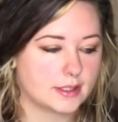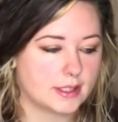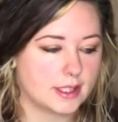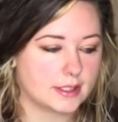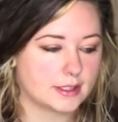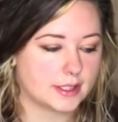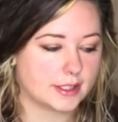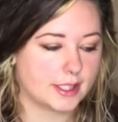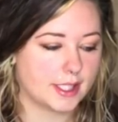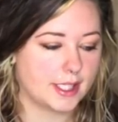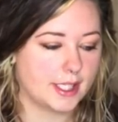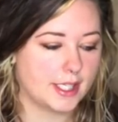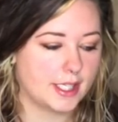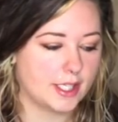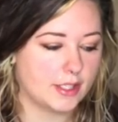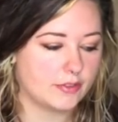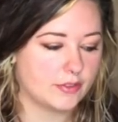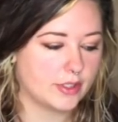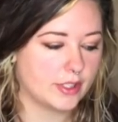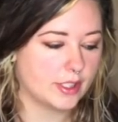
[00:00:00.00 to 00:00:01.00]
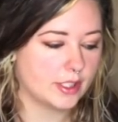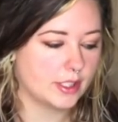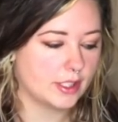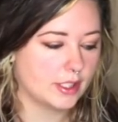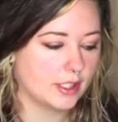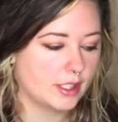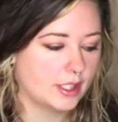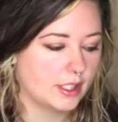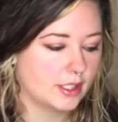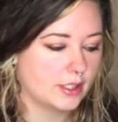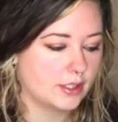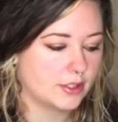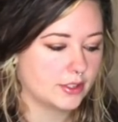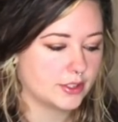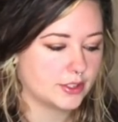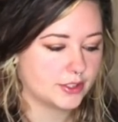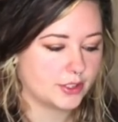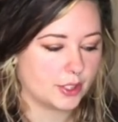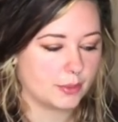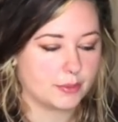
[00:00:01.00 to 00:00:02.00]
that's like a heavy
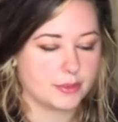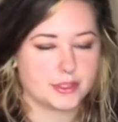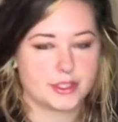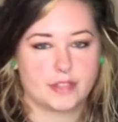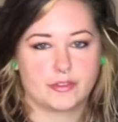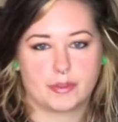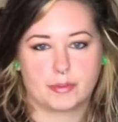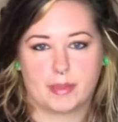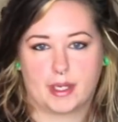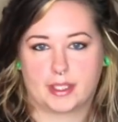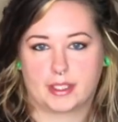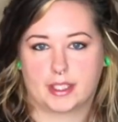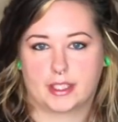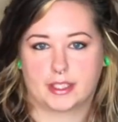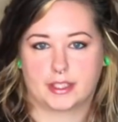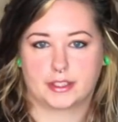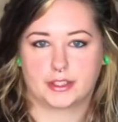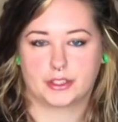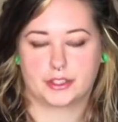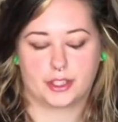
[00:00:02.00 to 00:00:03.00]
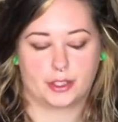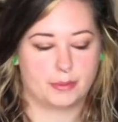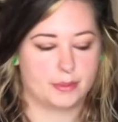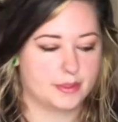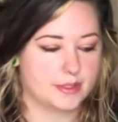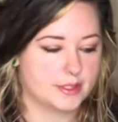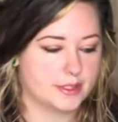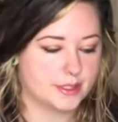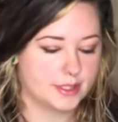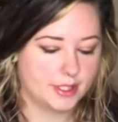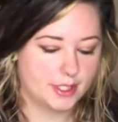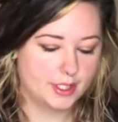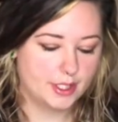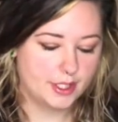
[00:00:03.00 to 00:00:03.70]
disturbance, heavy magnetic disturbance.